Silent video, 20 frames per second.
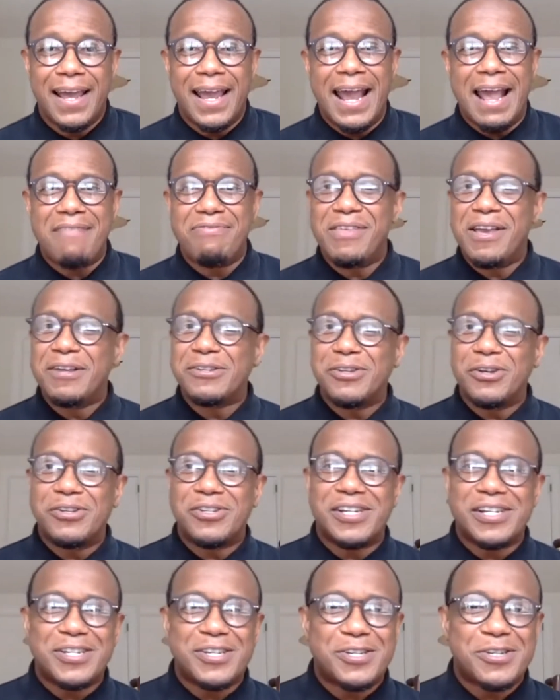And these are
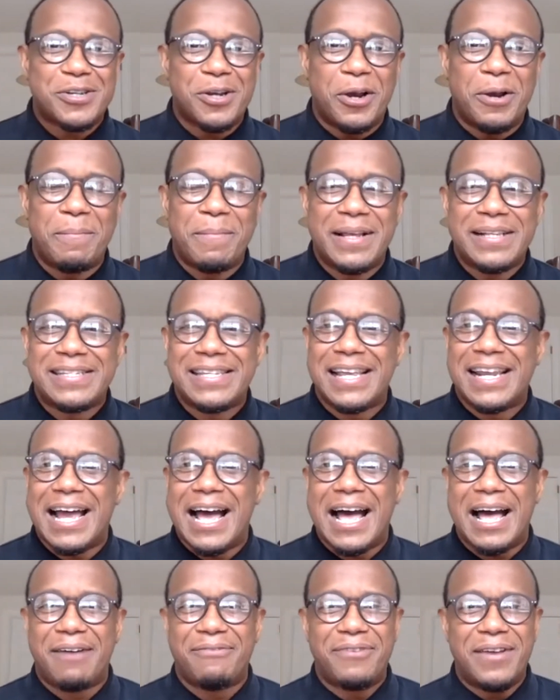just sermons that
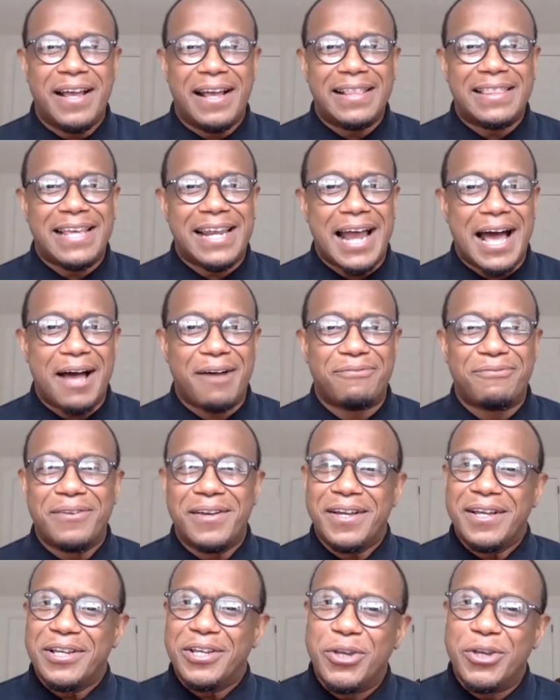I've
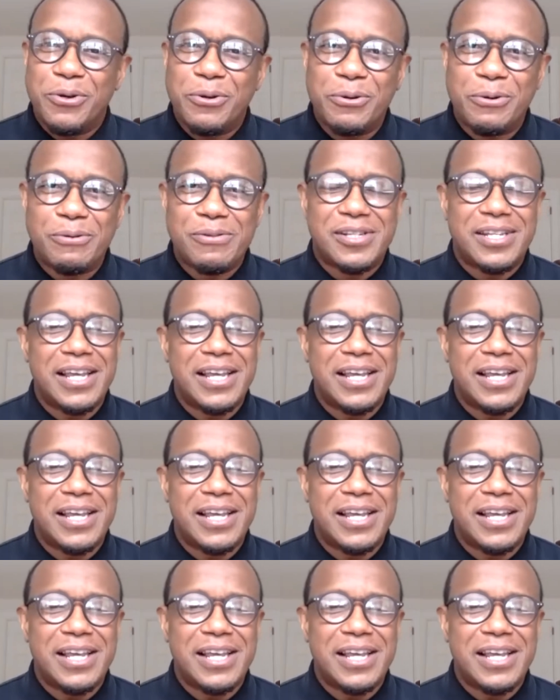used.